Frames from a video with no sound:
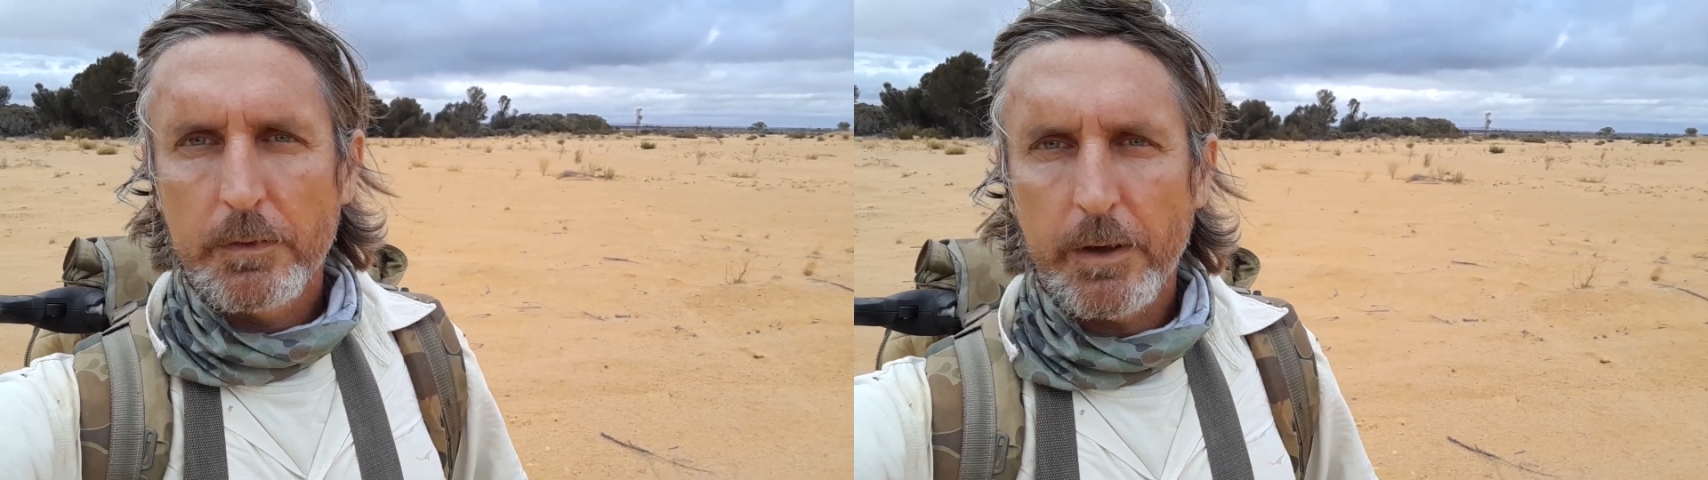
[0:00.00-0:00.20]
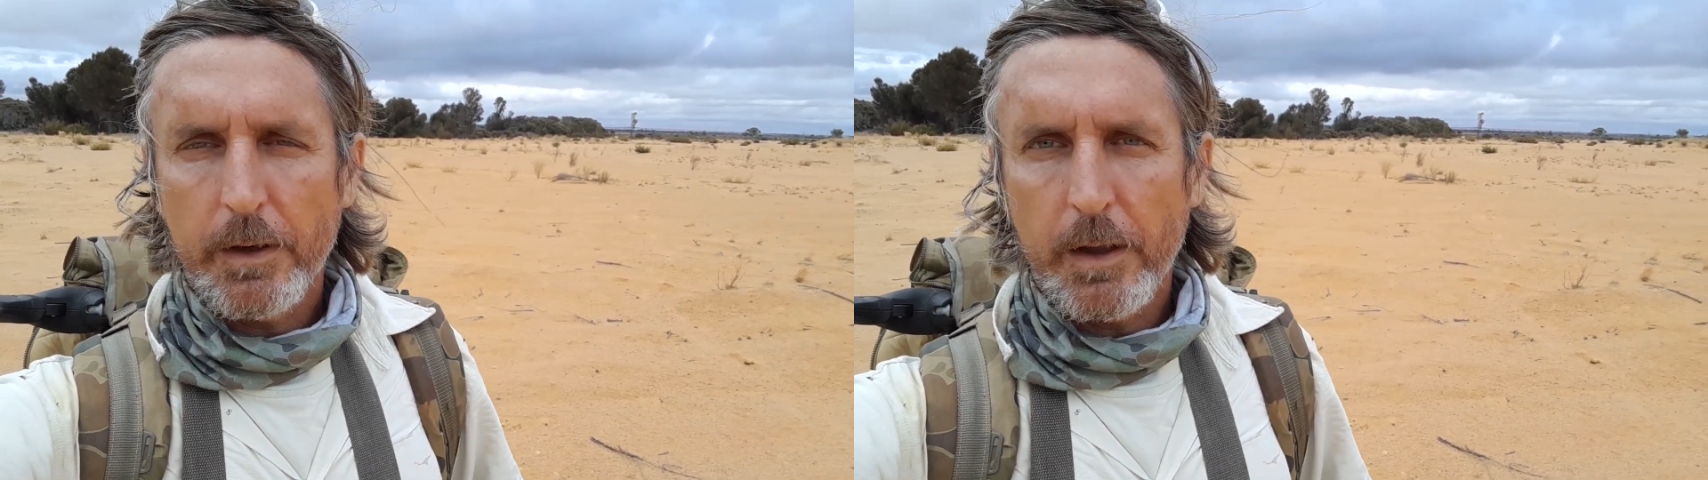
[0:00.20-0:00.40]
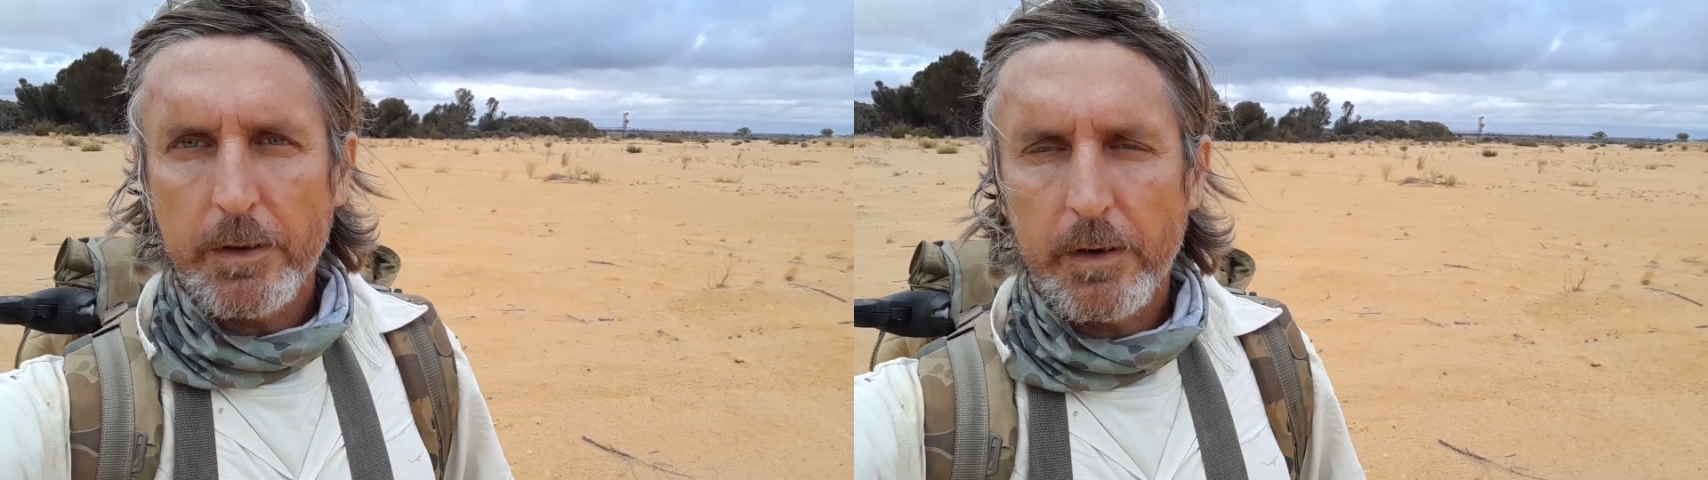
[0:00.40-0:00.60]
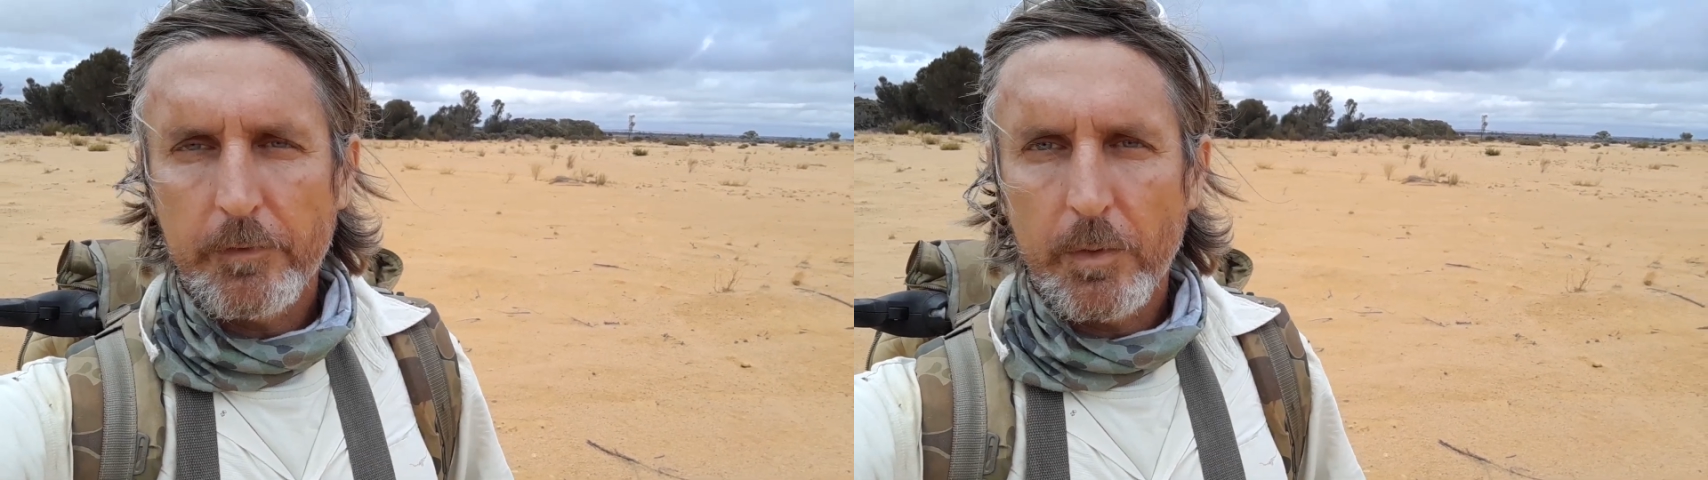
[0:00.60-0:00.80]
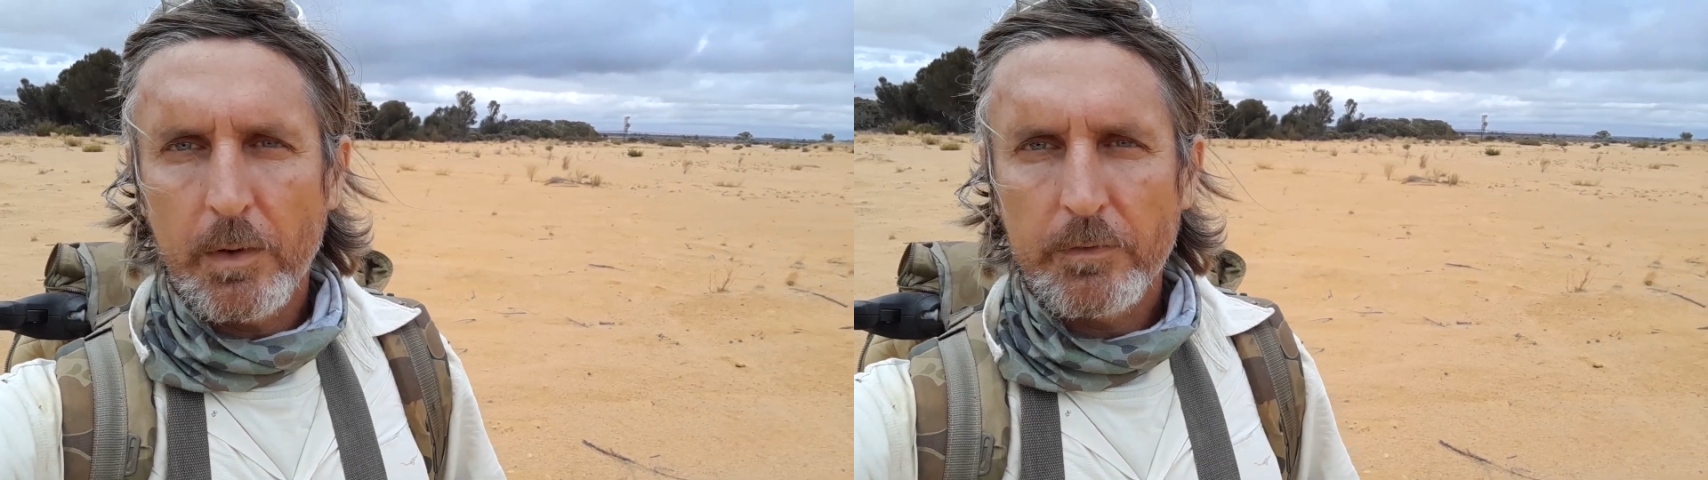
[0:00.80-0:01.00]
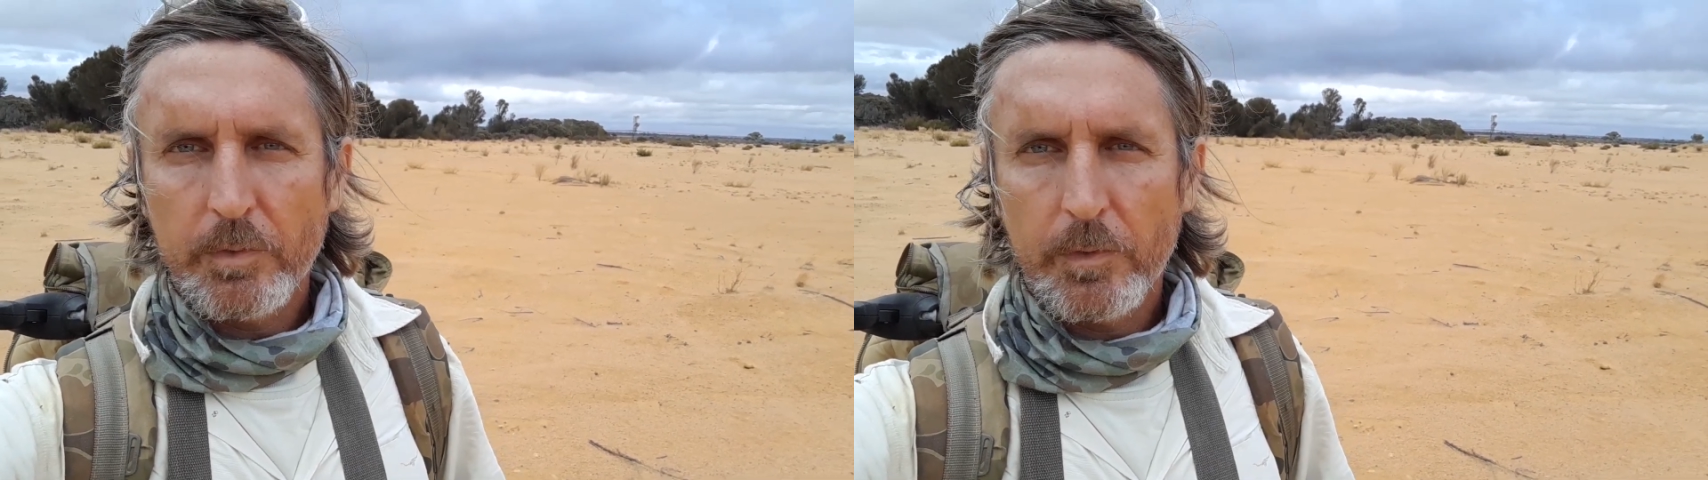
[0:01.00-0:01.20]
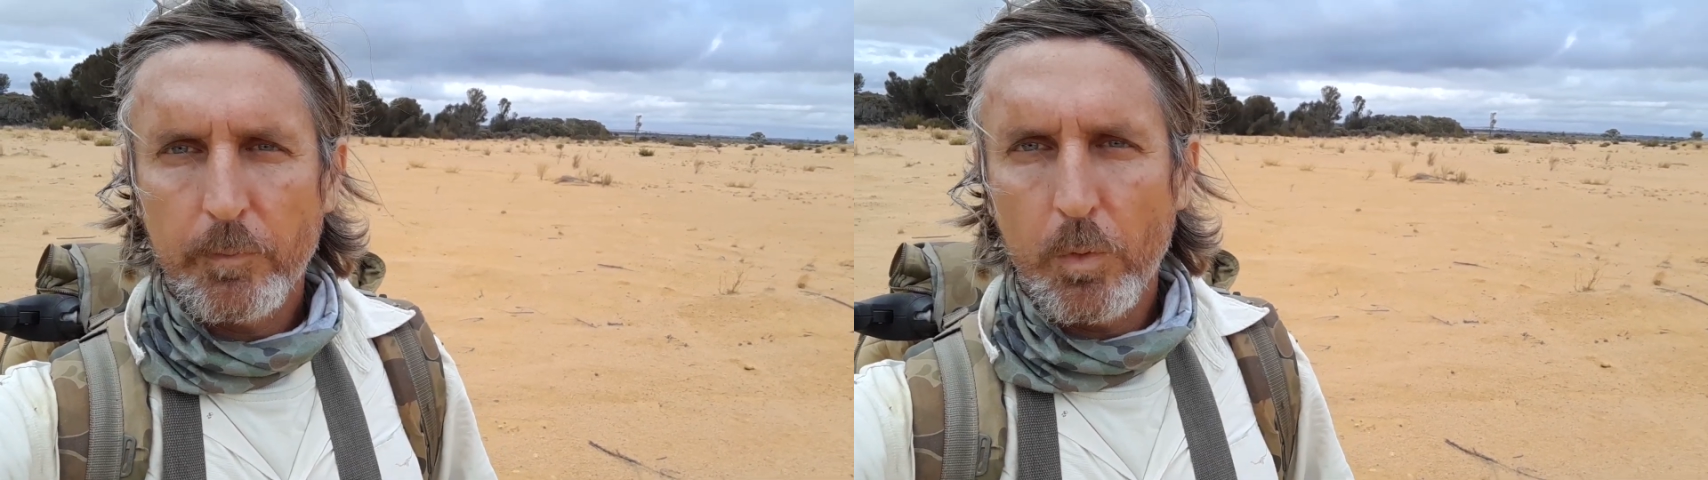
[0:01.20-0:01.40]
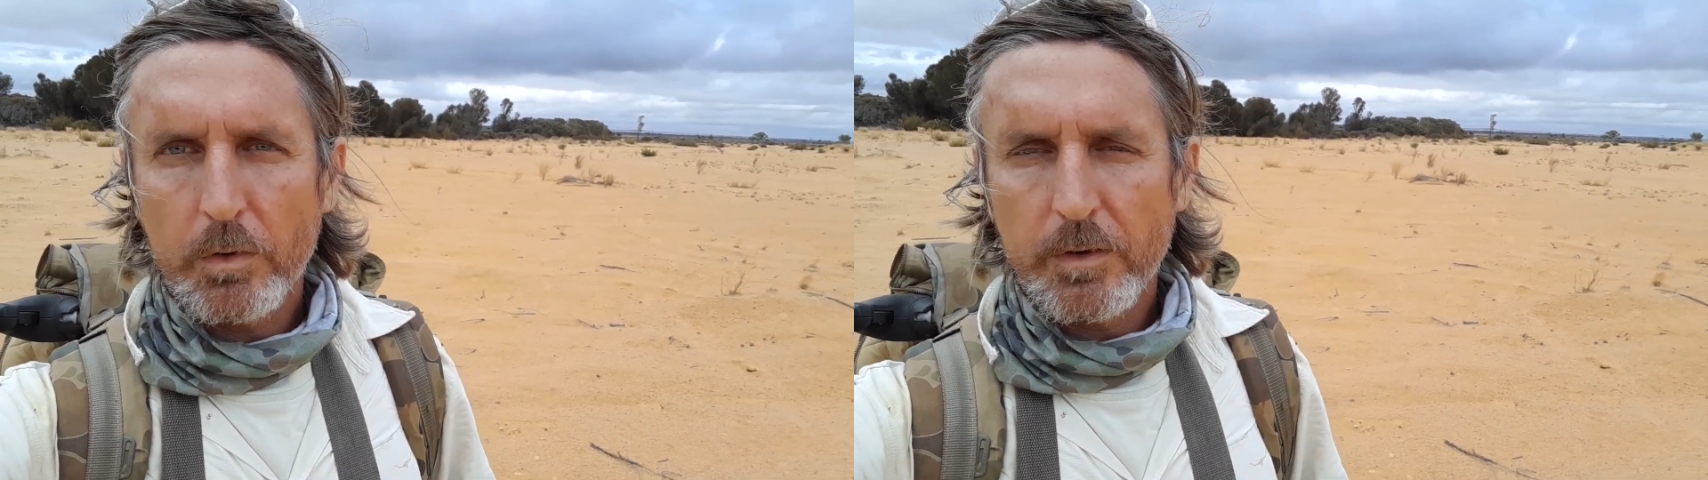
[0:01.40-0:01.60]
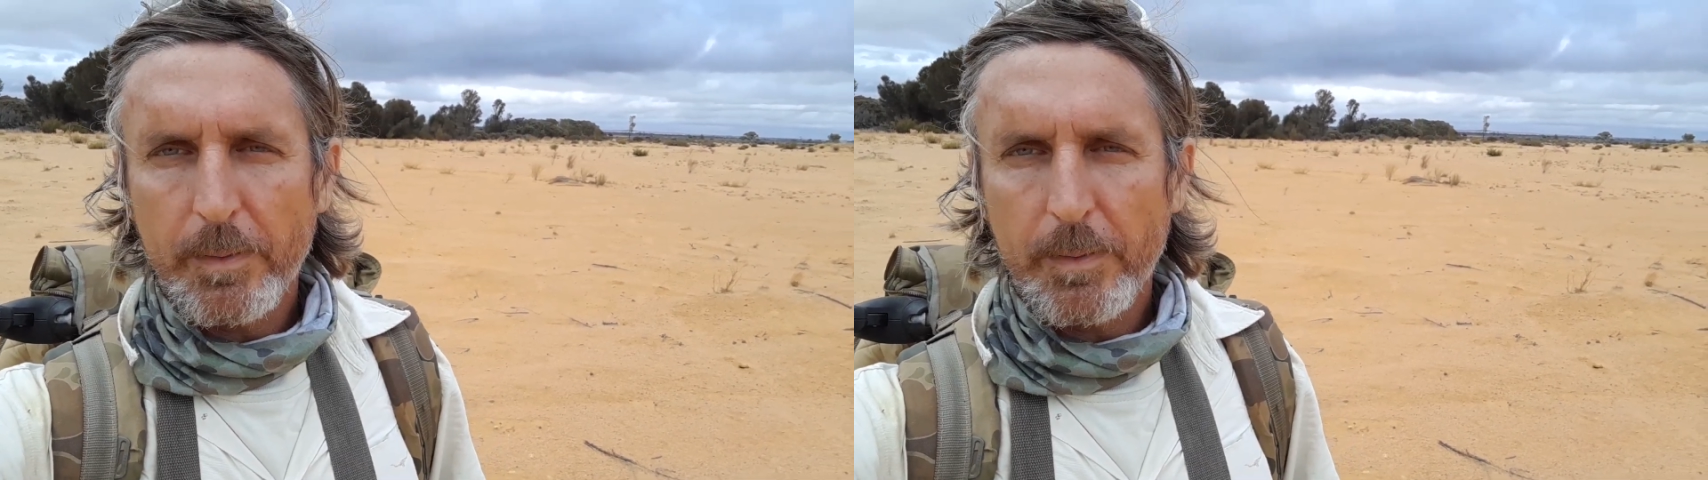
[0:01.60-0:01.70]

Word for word: G'day everyone, so we've walked